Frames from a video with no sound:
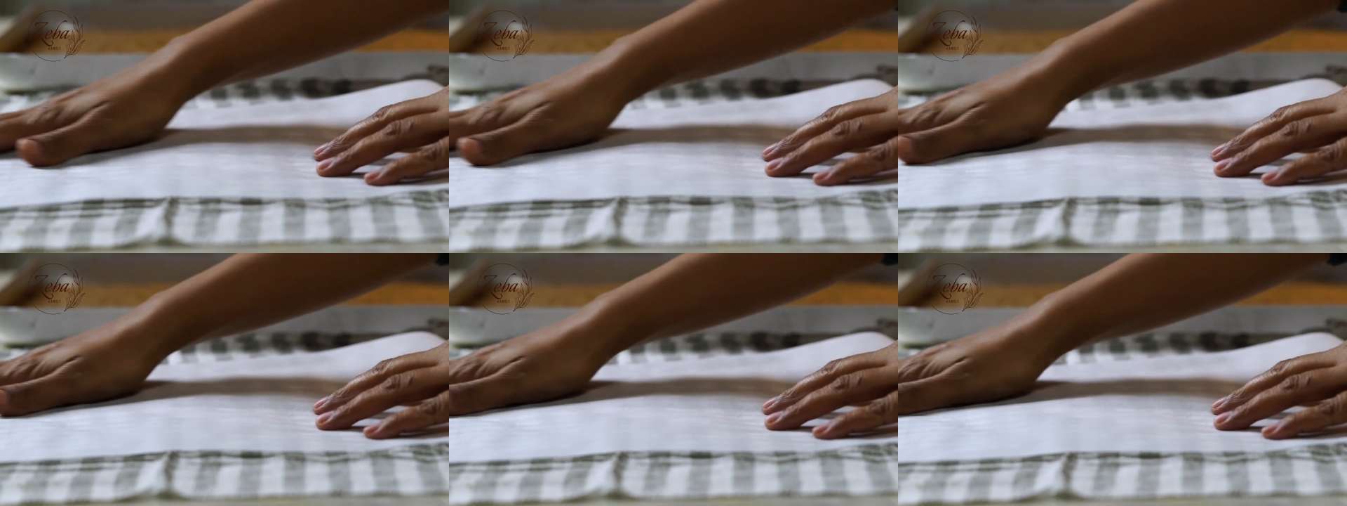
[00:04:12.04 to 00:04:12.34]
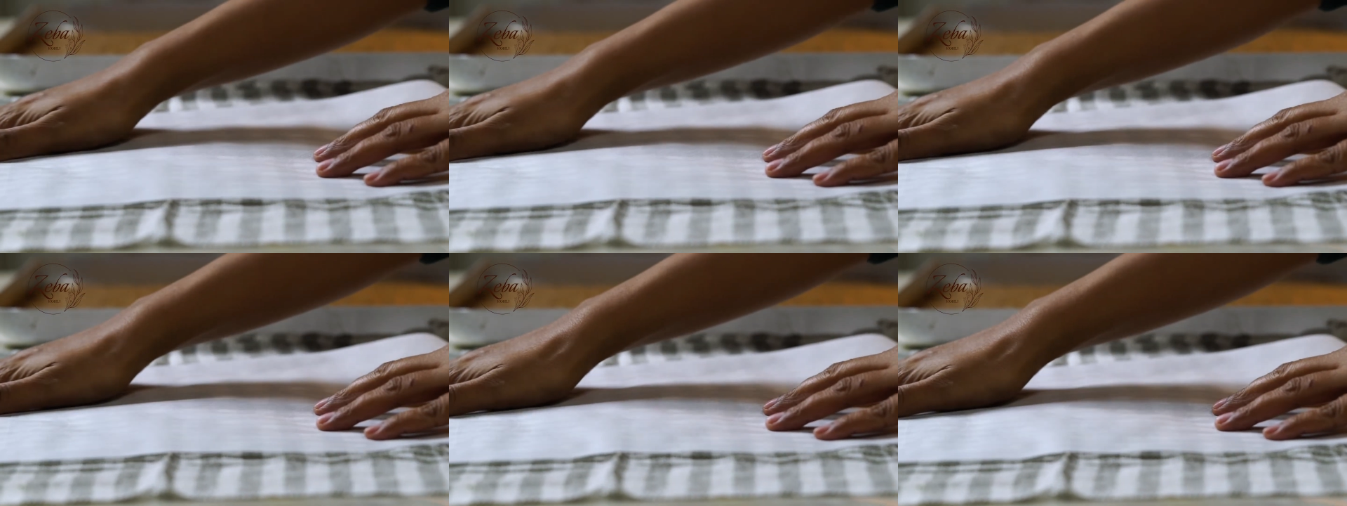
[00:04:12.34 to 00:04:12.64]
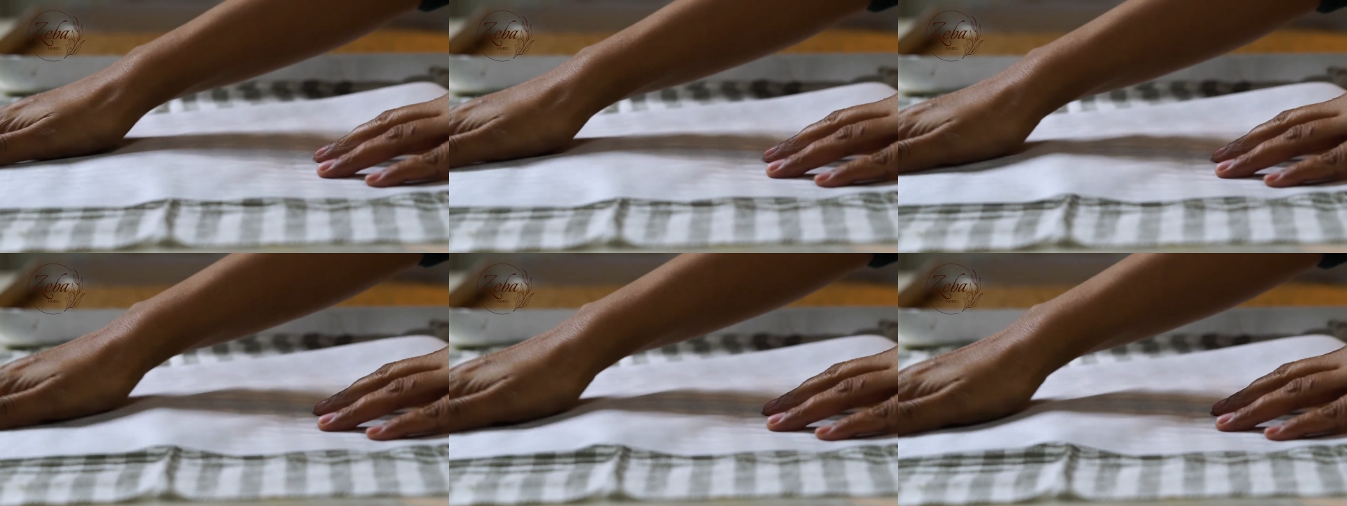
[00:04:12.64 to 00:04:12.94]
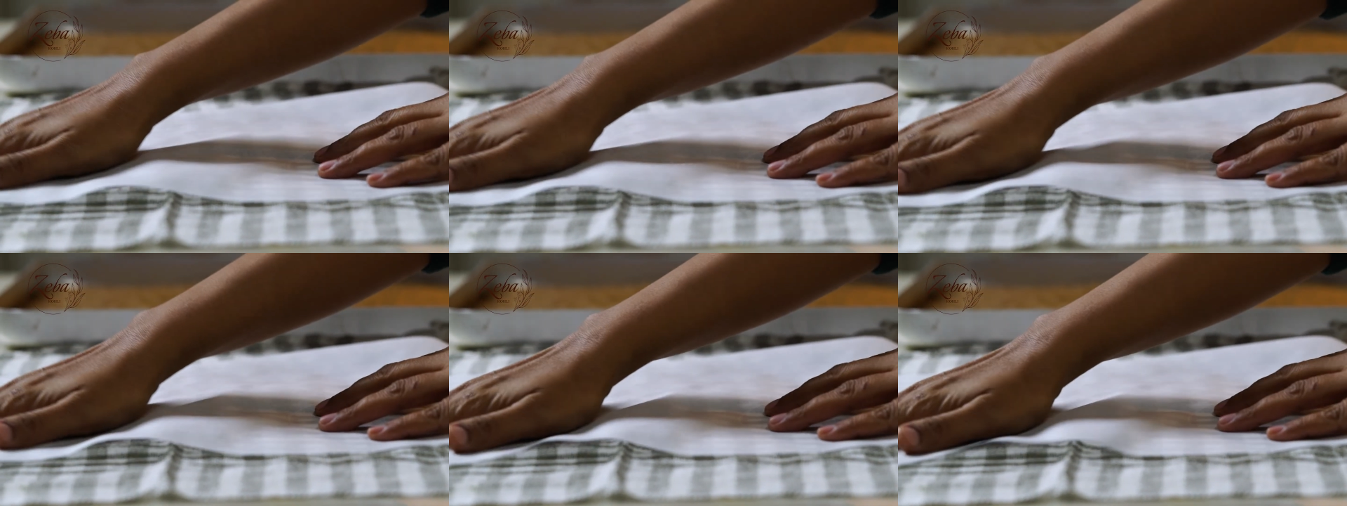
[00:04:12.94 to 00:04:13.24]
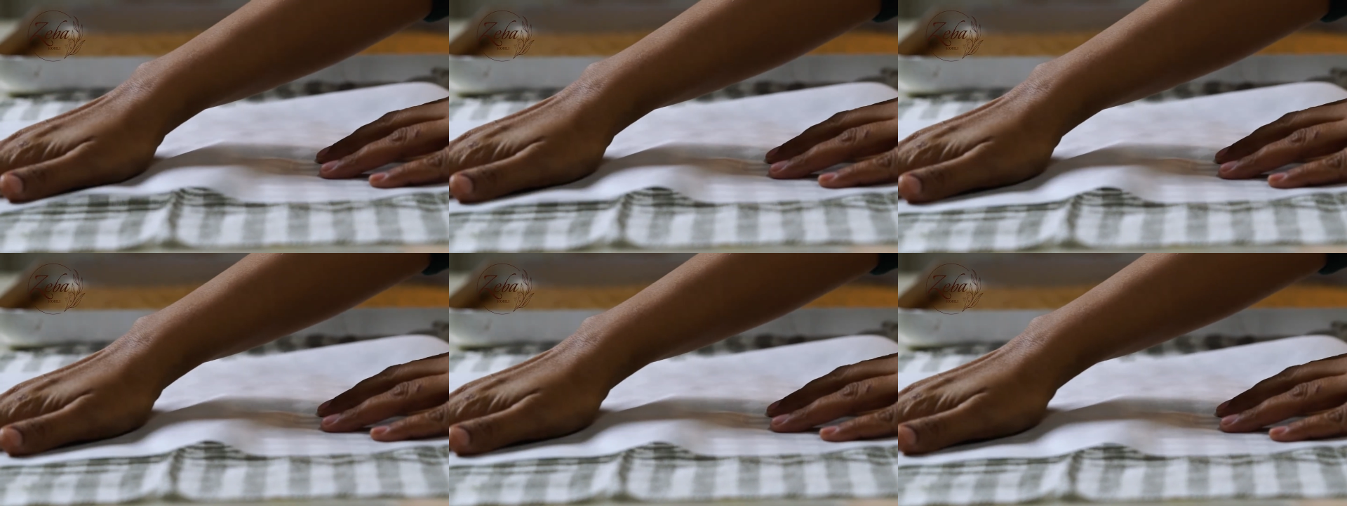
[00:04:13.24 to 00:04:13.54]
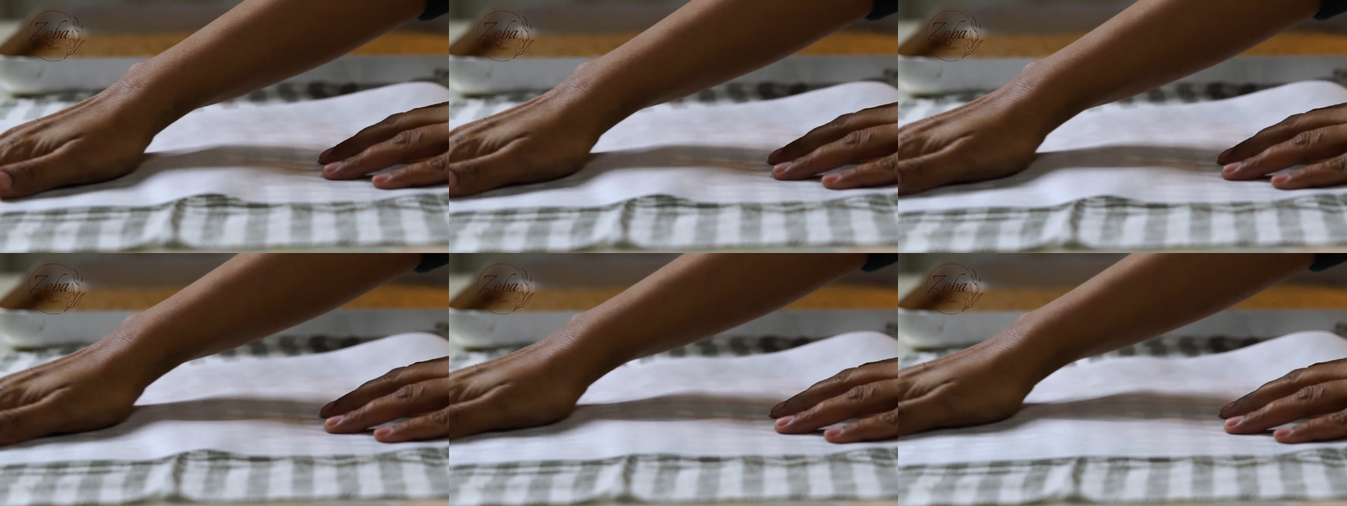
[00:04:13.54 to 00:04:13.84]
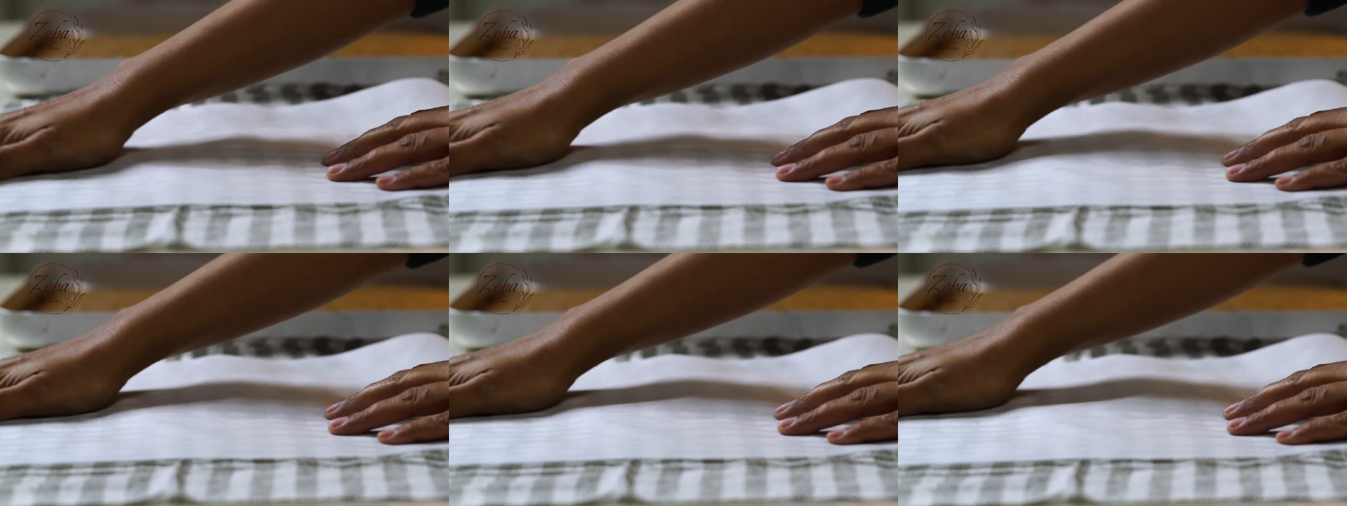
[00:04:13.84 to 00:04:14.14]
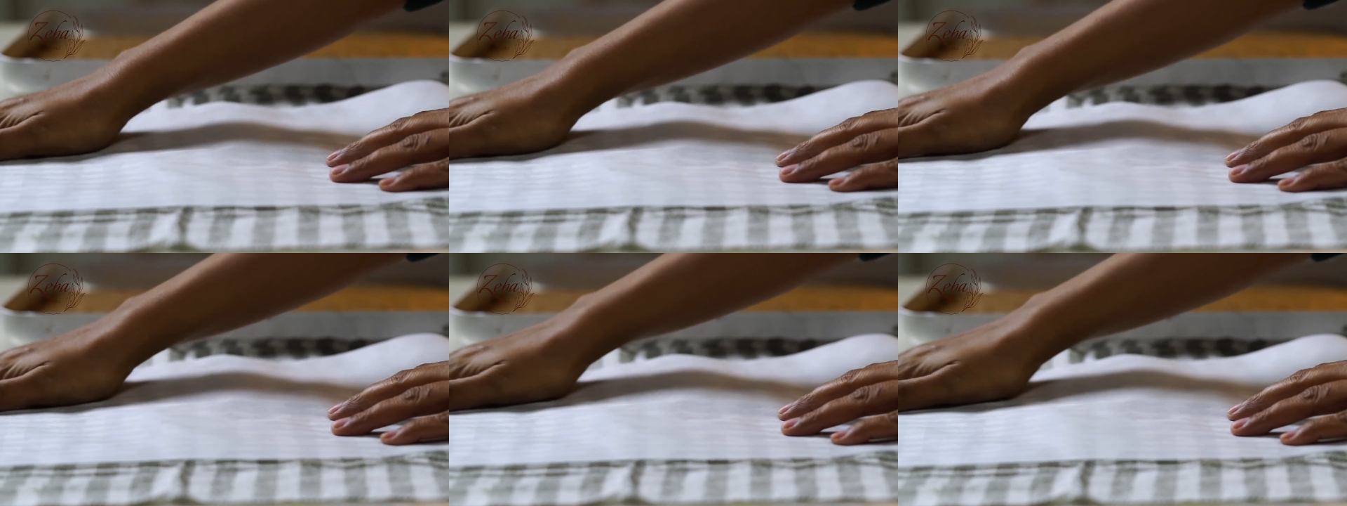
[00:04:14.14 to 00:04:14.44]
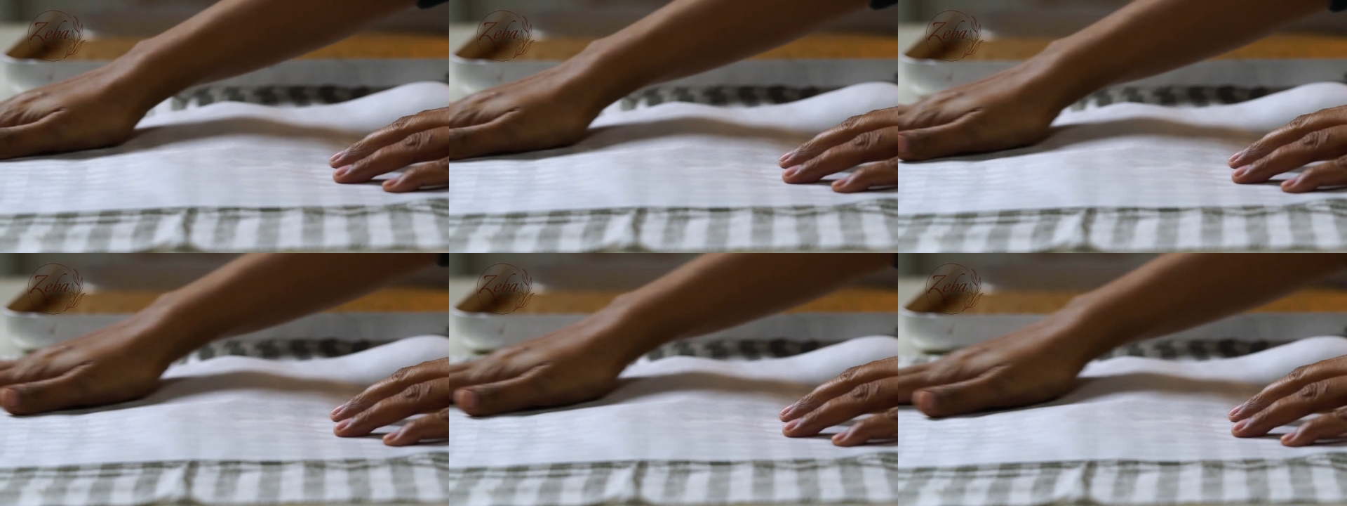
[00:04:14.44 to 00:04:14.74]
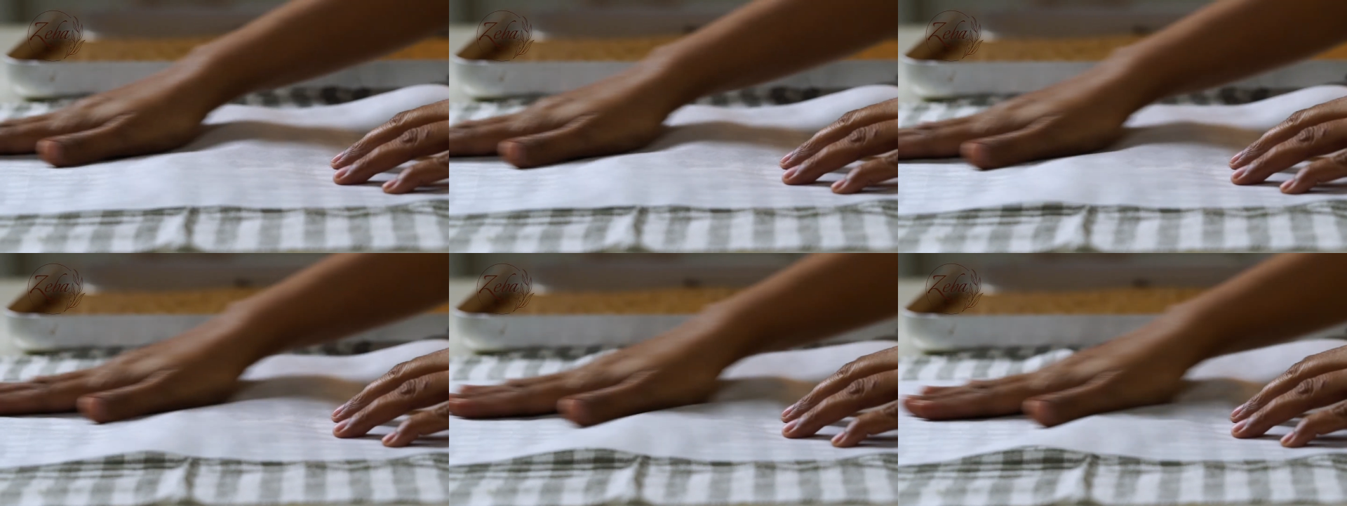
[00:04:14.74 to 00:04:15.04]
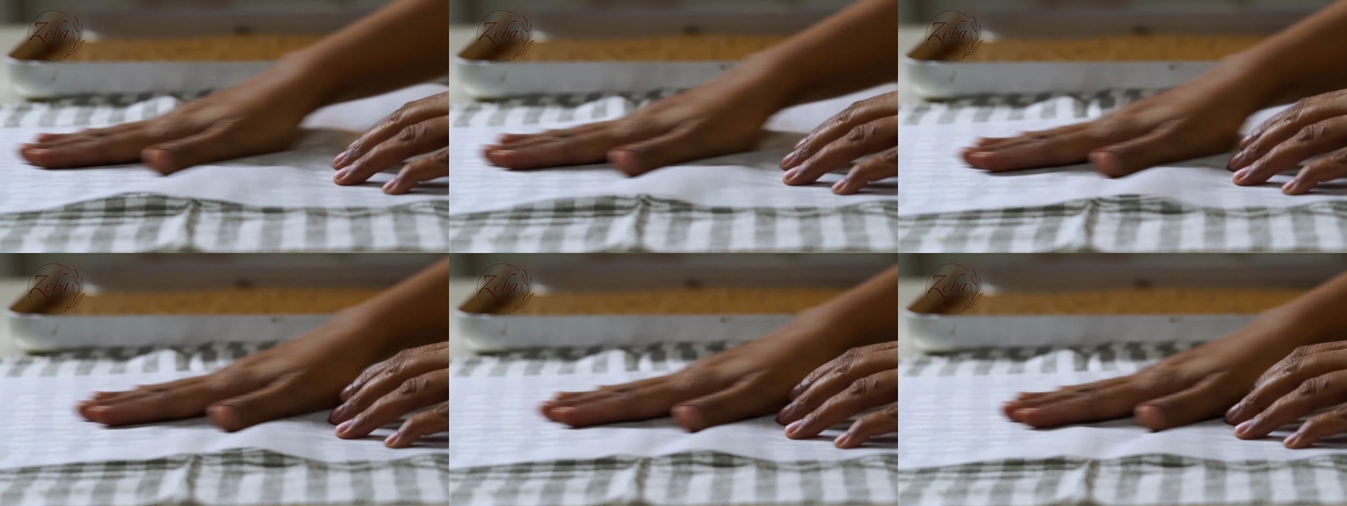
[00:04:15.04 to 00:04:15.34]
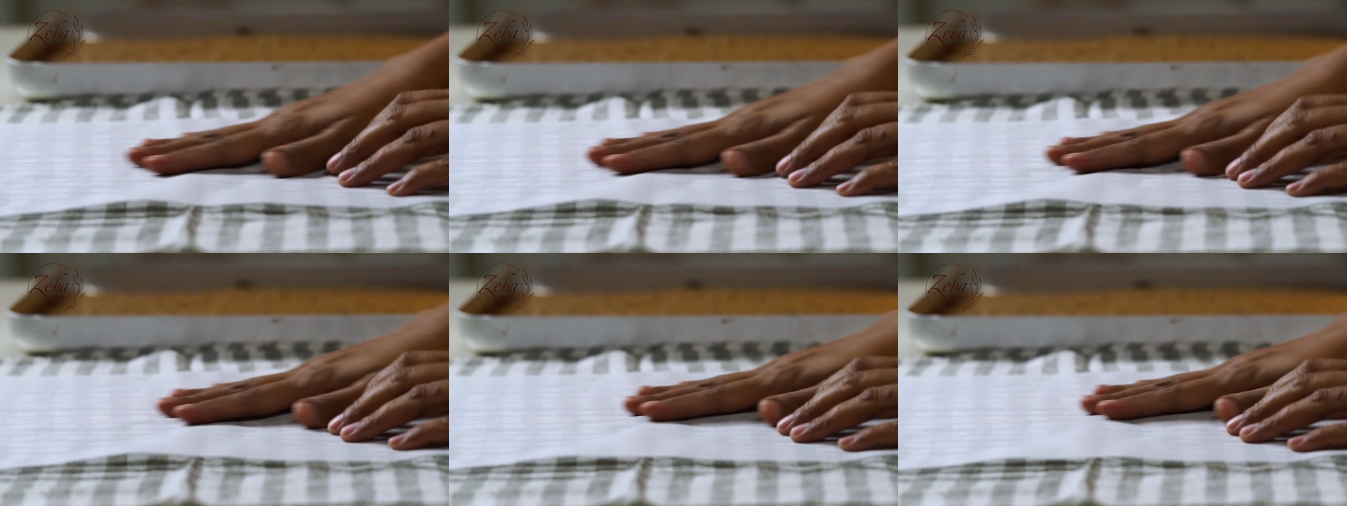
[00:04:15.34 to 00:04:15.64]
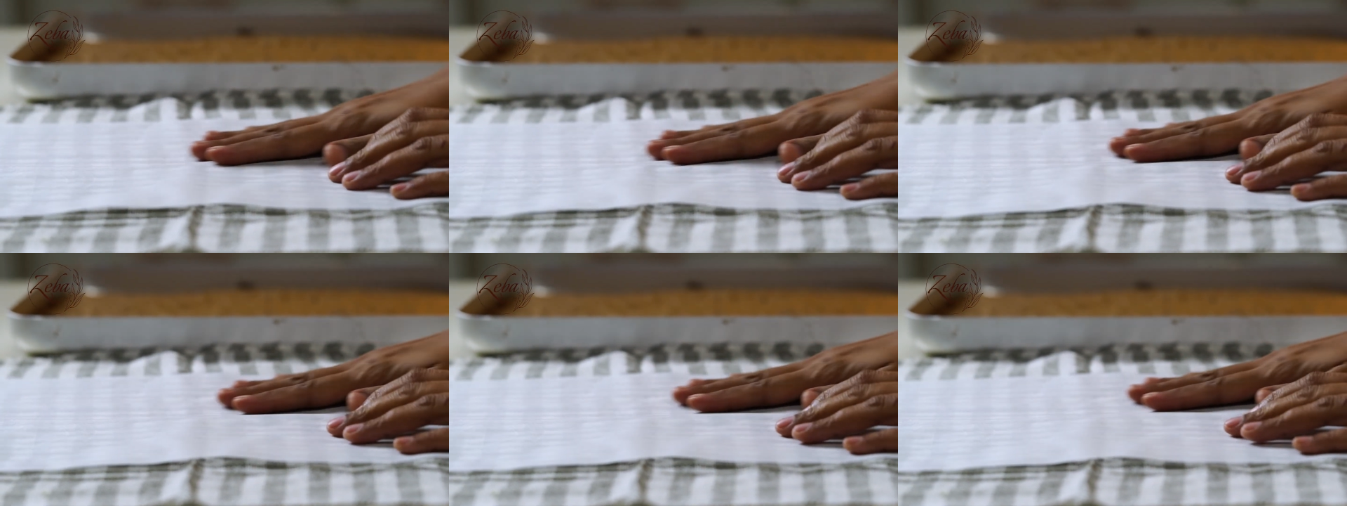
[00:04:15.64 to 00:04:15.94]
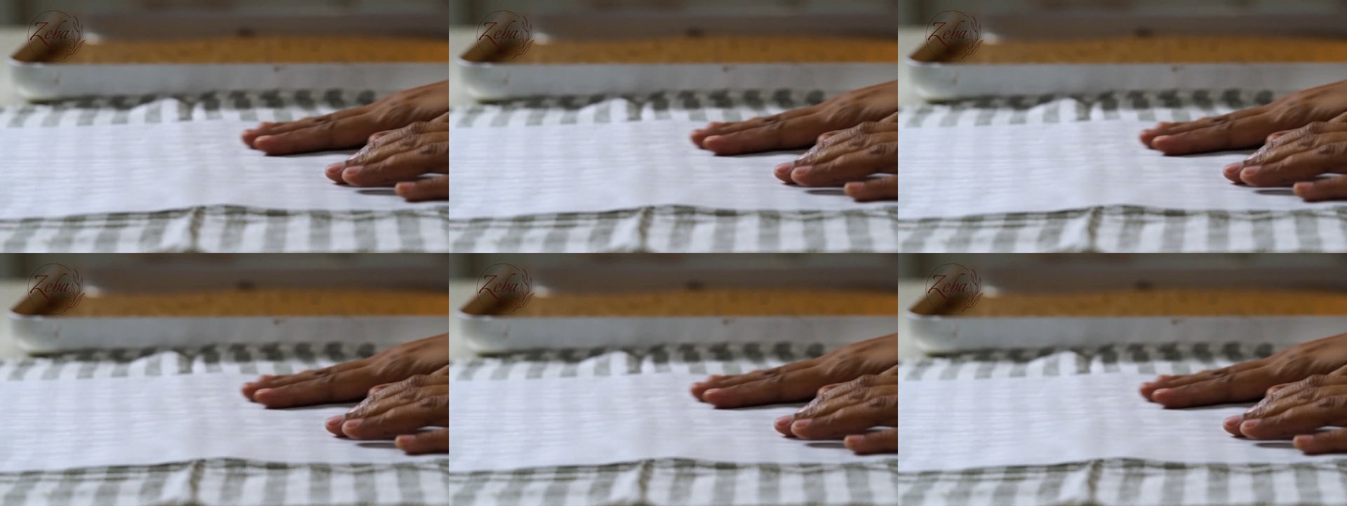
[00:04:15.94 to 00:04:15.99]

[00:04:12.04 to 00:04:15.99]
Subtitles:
[unreadable: no face in view]